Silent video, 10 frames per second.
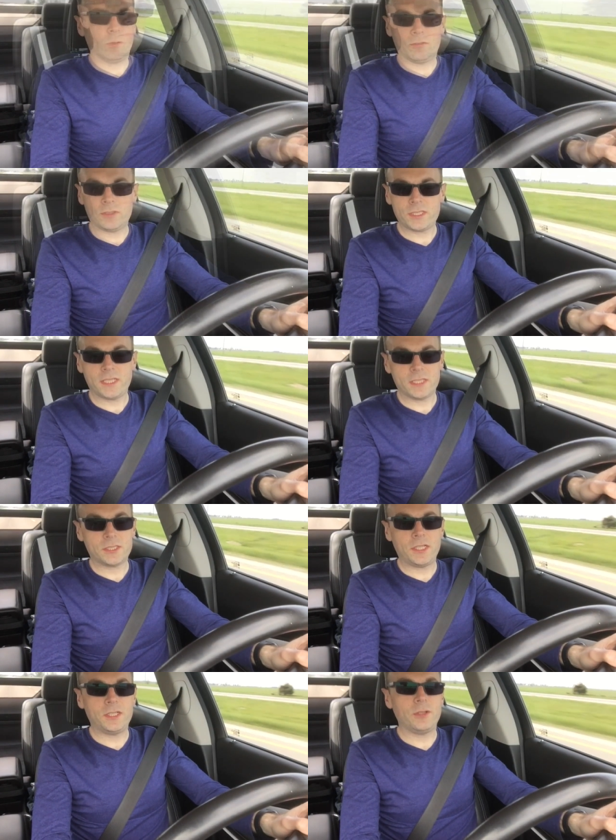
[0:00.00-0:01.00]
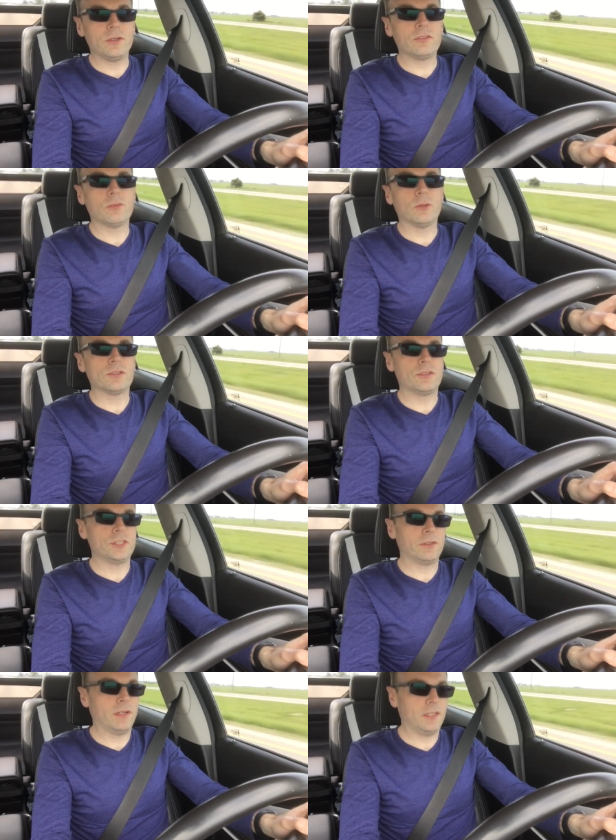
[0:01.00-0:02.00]
The first thing I started to do is, of course,
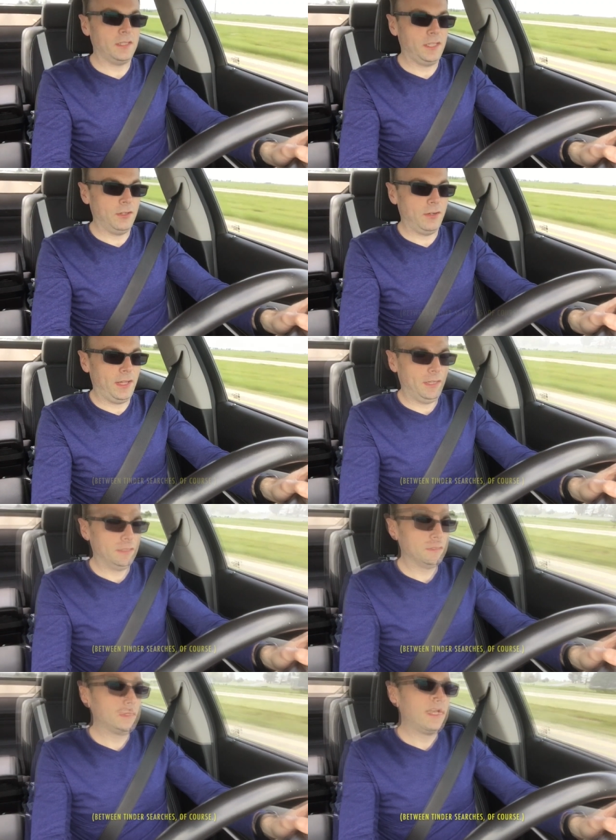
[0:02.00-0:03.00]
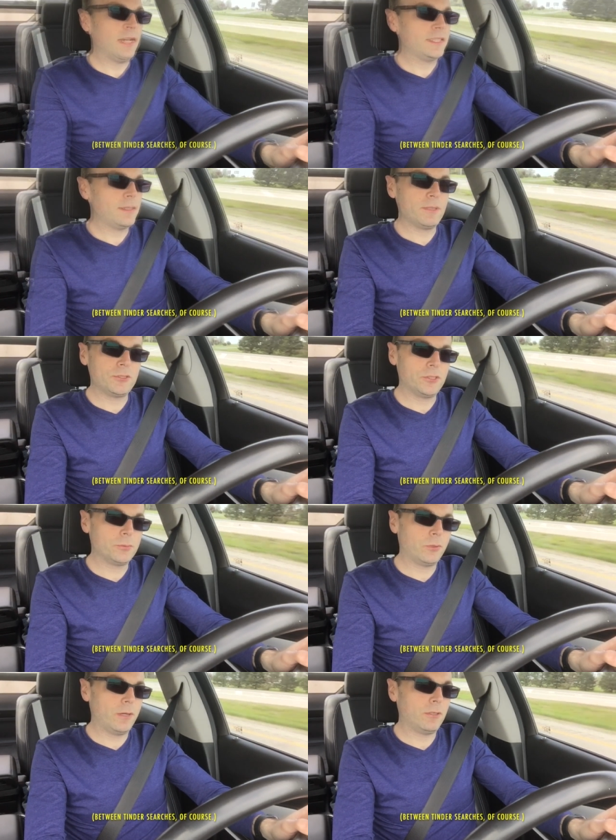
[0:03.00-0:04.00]
searching around on the internet. I set my
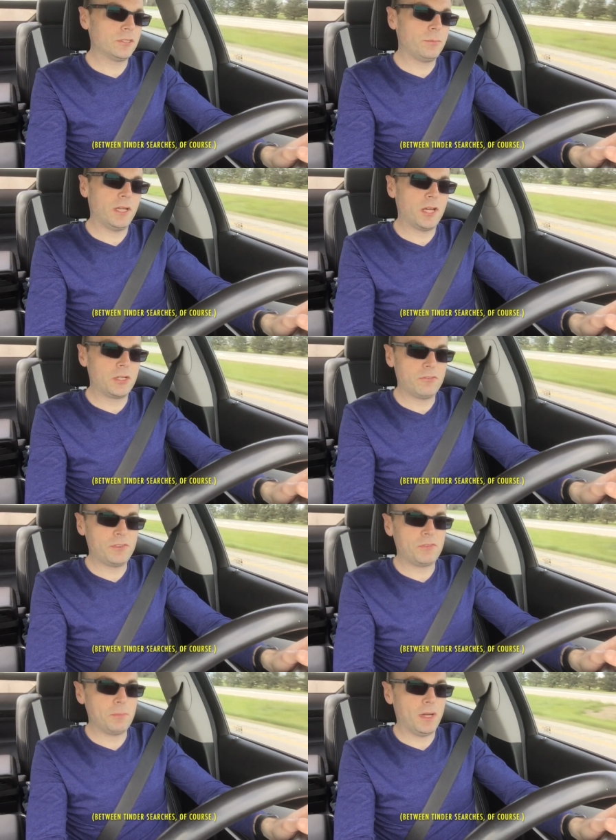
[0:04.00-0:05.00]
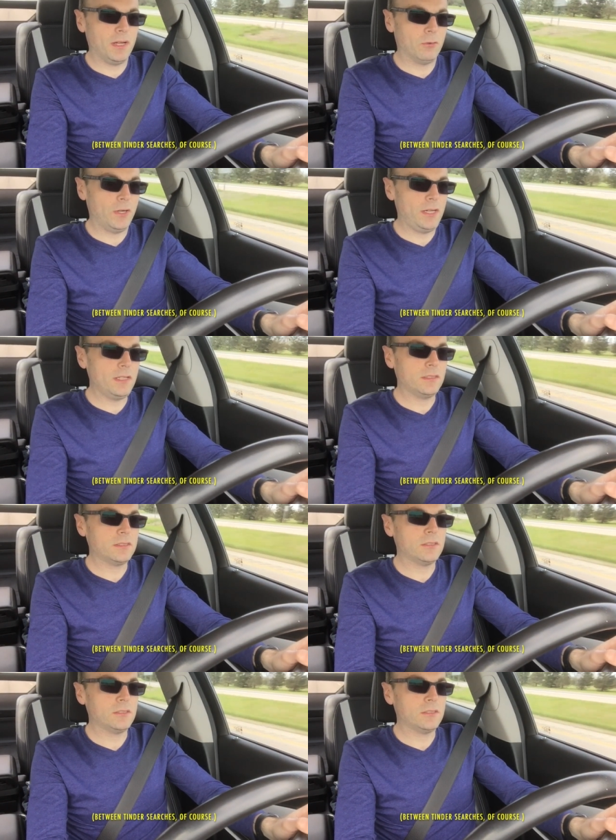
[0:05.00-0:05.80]
search parameters to be 150 mile radius.